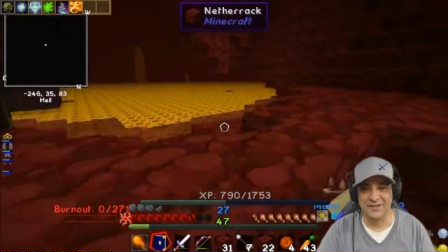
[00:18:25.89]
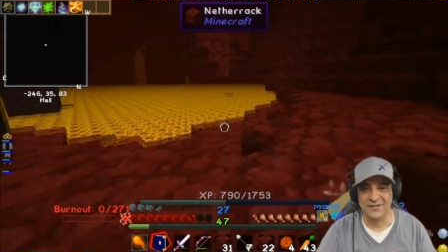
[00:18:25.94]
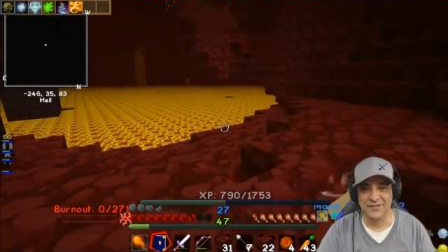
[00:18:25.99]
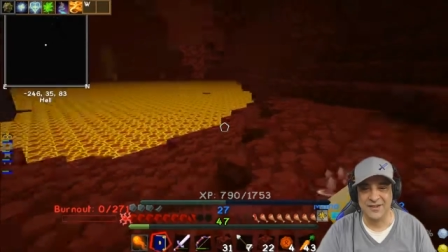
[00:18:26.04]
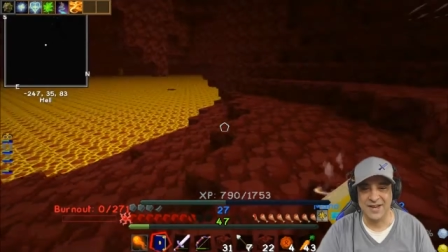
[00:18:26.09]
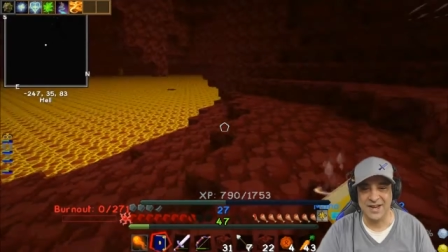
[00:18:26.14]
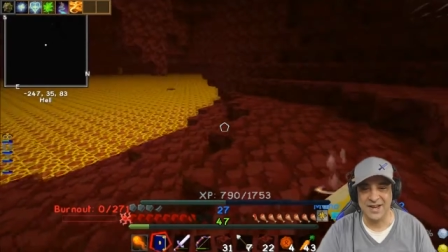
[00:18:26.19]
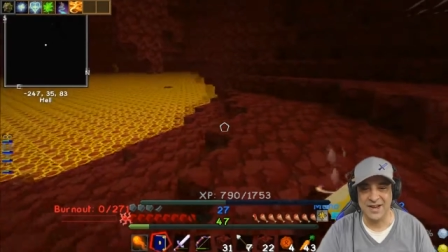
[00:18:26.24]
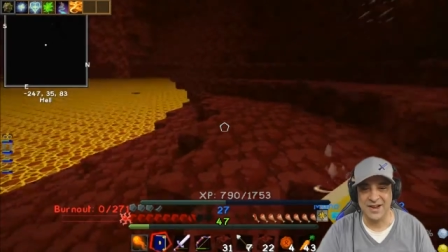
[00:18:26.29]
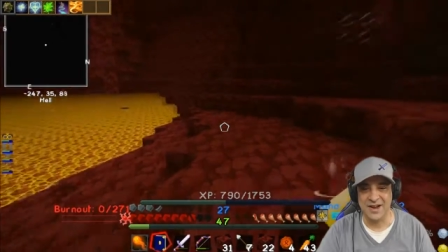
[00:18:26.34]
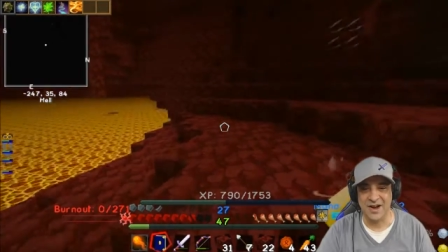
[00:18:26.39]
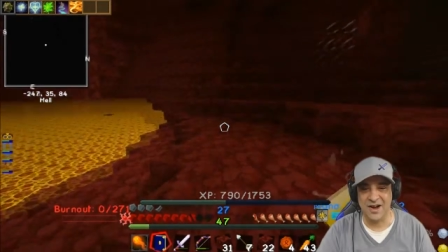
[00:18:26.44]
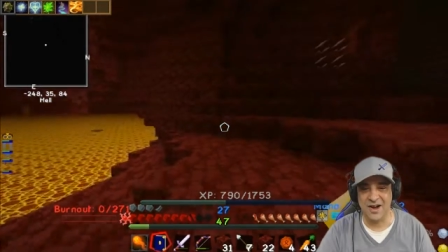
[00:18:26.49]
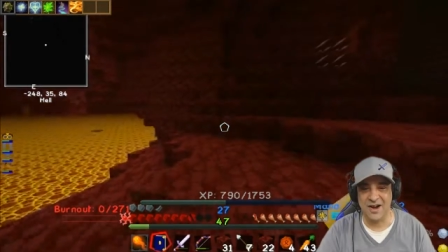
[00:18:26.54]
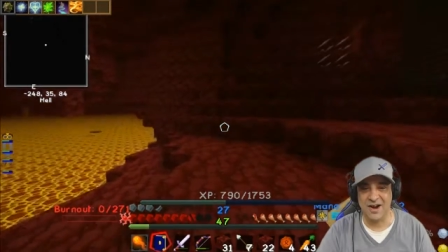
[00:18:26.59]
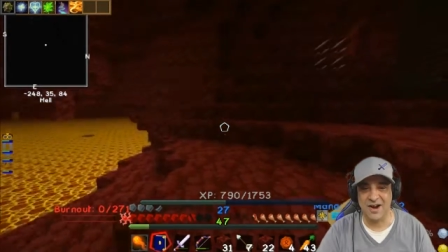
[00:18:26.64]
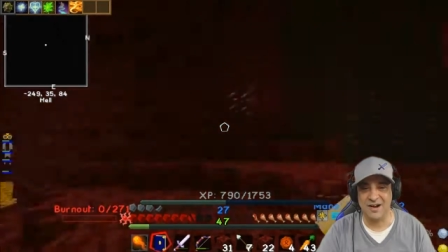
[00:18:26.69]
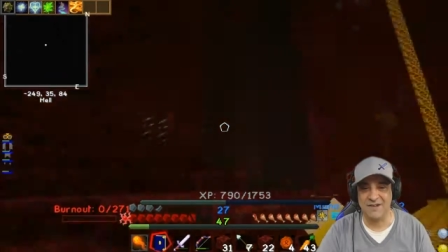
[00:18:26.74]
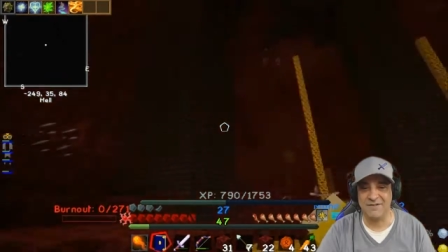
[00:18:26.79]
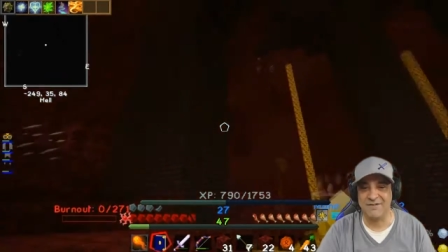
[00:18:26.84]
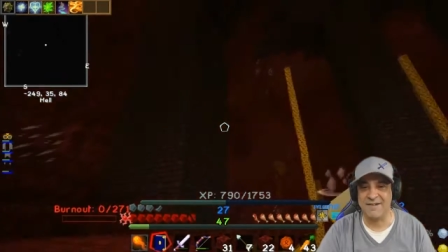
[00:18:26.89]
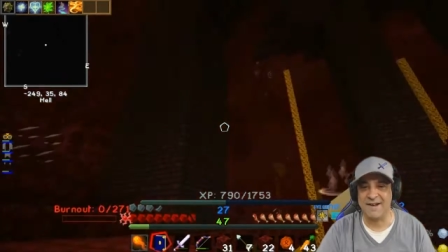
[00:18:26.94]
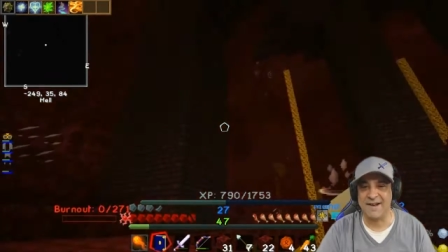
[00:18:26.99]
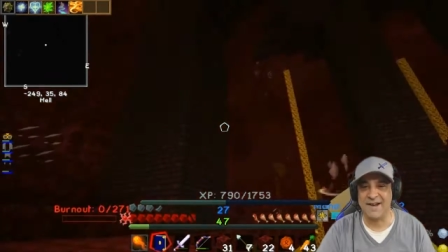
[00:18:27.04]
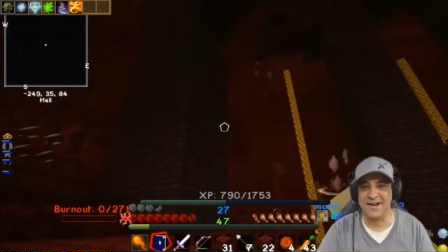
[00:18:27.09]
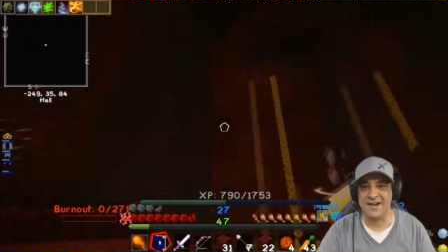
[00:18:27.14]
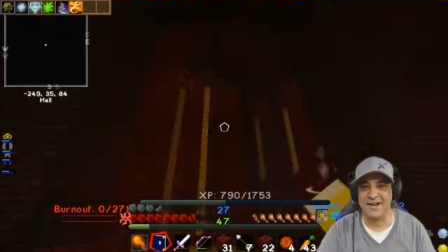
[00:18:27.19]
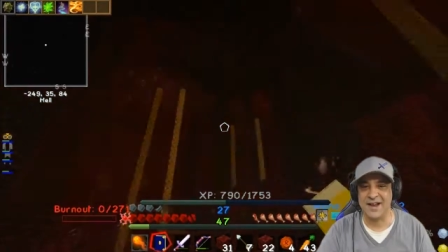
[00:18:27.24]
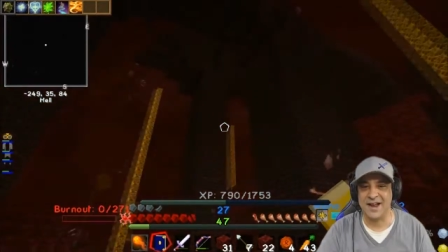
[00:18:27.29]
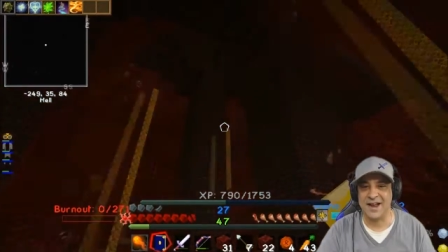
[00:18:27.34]
We are
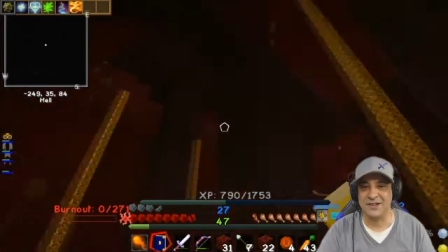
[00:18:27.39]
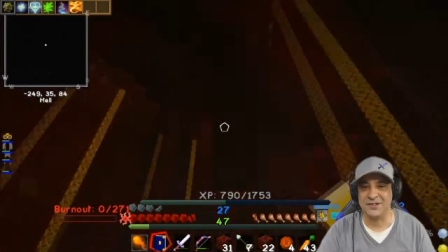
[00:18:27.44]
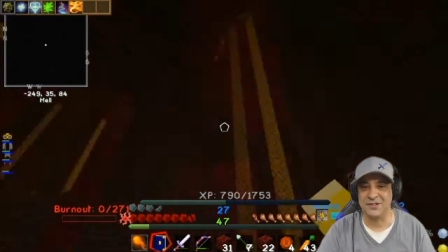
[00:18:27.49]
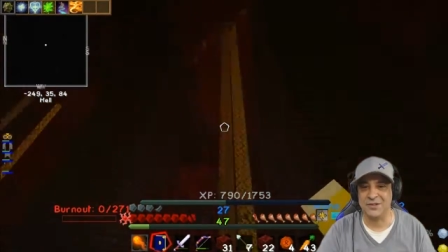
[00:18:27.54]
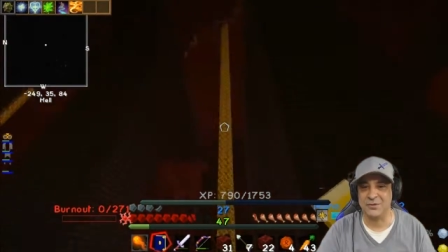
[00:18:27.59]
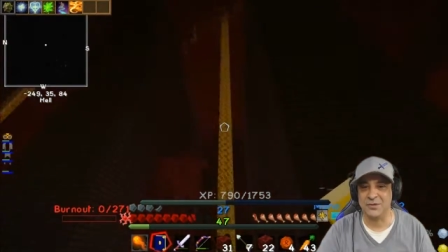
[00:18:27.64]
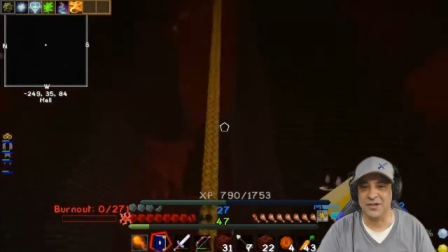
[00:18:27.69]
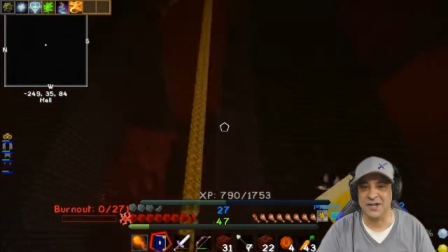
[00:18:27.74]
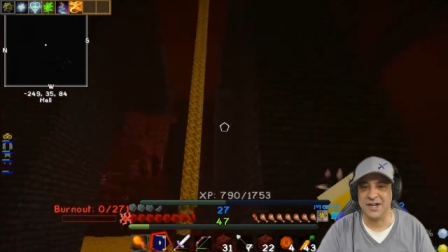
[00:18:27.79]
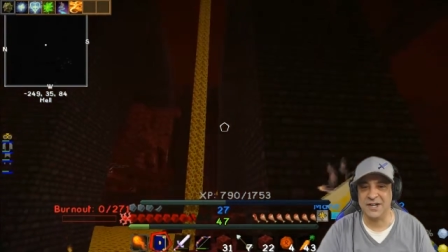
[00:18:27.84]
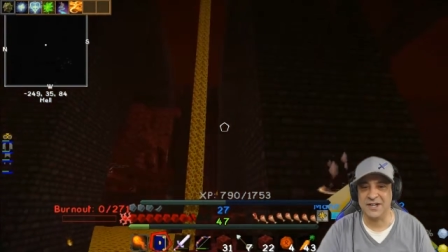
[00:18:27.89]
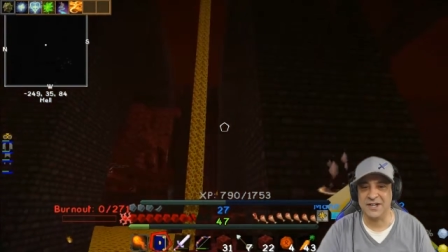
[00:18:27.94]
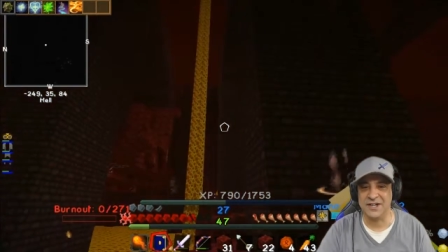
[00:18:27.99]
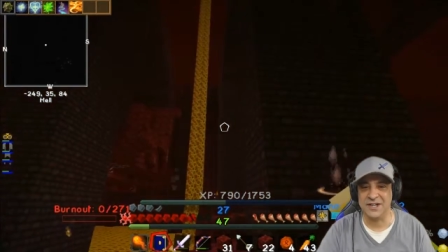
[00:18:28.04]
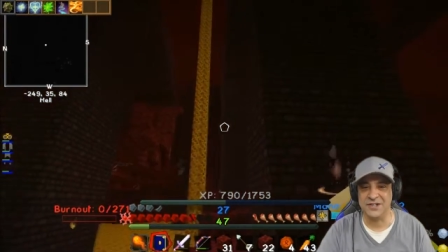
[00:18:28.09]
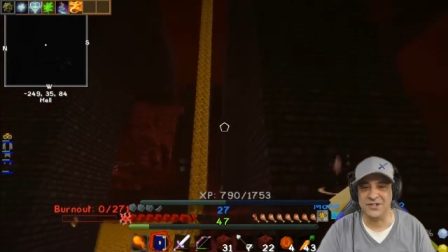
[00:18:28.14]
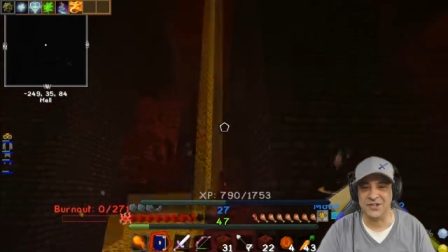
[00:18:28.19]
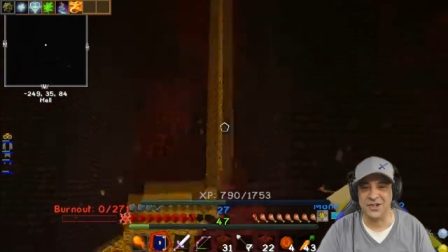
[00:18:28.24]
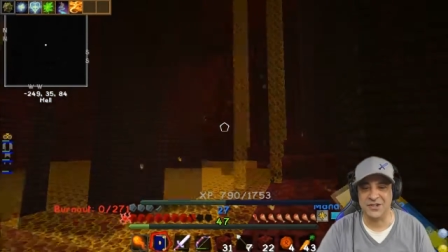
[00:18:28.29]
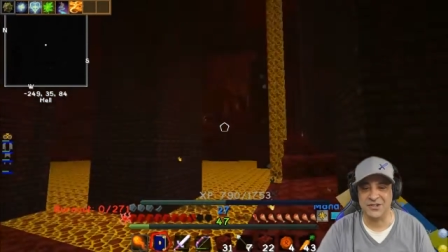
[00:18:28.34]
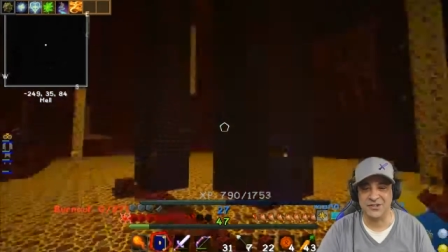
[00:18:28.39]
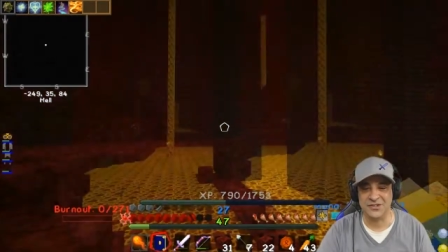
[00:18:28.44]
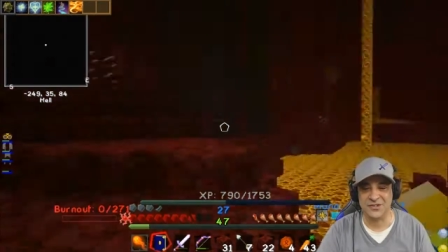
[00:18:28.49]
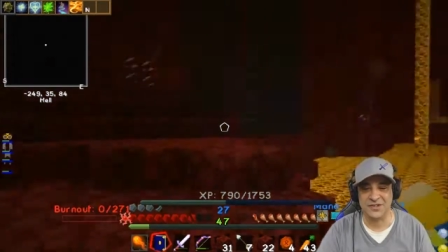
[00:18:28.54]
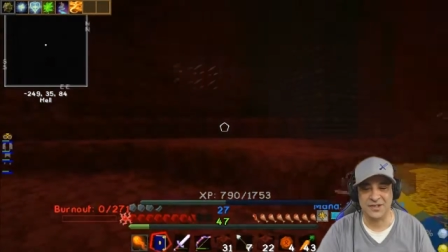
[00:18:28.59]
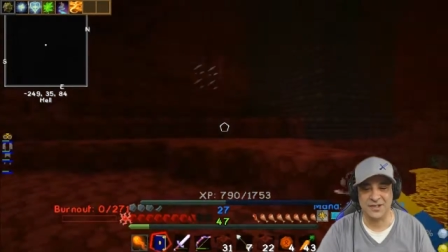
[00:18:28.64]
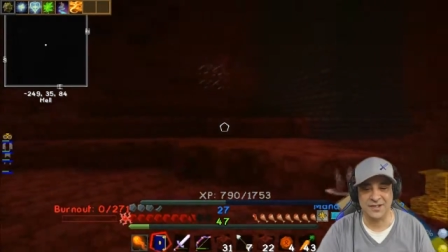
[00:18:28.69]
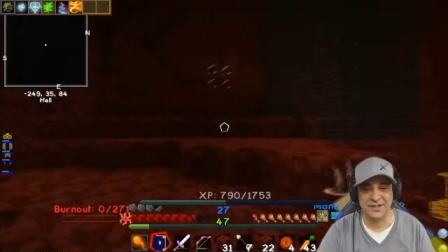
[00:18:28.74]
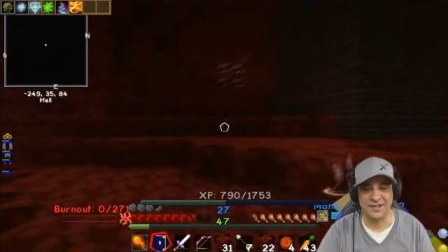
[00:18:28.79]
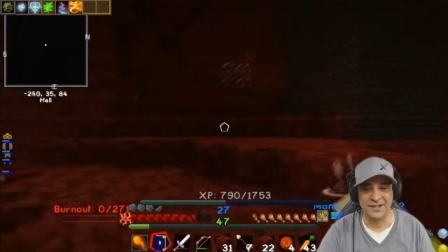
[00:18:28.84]
fantastic. We're like
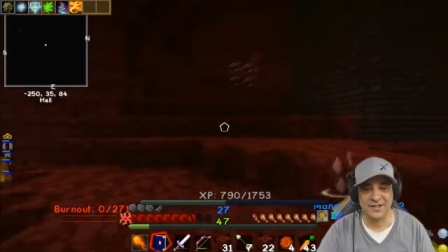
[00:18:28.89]
ninjas.